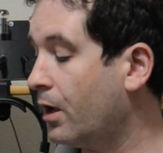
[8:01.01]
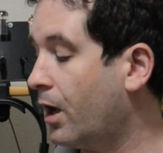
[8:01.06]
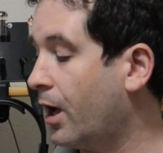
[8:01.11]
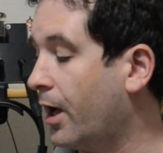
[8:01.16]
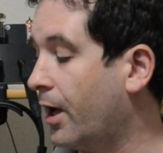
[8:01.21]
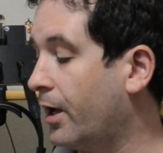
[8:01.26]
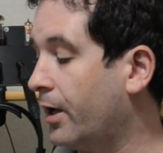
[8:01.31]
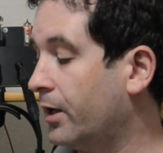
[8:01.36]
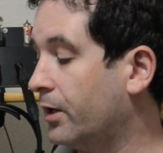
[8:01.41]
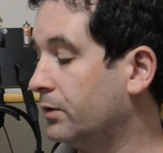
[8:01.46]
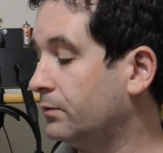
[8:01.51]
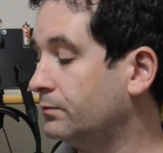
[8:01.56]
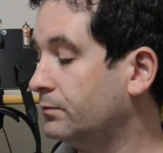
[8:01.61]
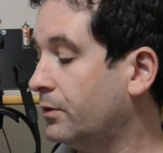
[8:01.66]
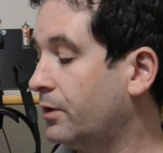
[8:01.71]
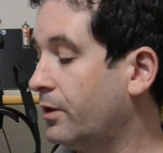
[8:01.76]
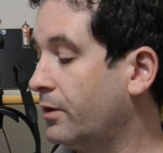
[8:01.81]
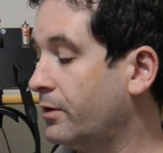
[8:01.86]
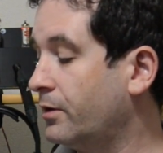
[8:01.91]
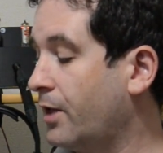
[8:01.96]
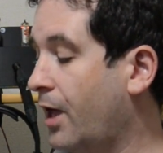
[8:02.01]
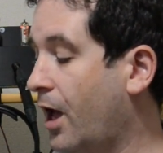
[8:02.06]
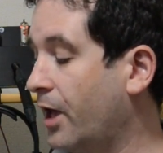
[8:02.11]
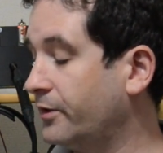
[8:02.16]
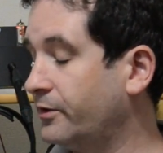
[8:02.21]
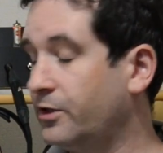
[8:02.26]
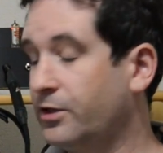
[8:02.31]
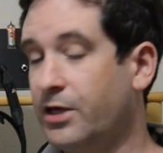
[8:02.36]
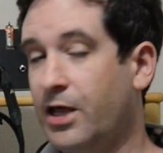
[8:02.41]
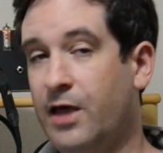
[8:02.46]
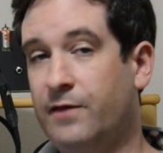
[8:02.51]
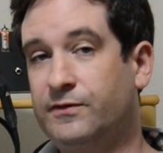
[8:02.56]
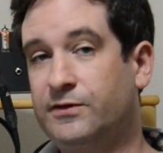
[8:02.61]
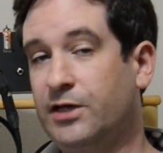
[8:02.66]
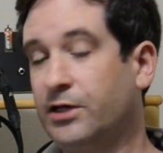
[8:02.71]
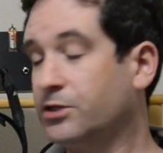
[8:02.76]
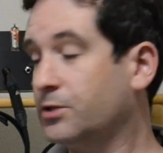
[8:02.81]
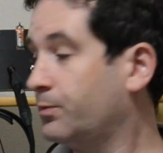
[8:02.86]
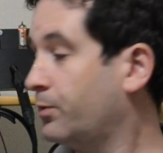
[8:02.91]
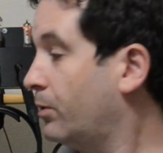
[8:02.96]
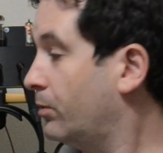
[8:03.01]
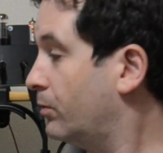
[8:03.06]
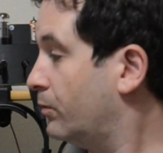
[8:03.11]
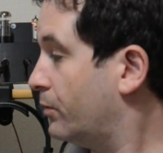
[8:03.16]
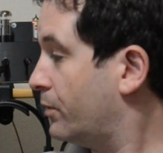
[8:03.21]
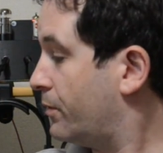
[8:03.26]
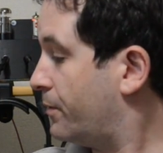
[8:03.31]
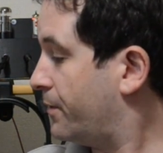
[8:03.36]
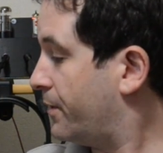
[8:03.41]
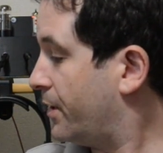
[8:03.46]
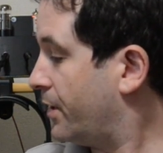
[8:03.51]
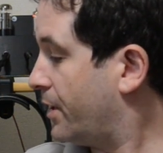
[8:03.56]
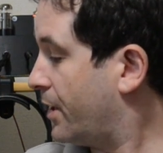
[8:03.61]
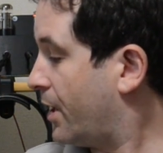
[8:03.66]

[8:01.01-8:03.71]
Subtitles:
I didn't have such a problem with the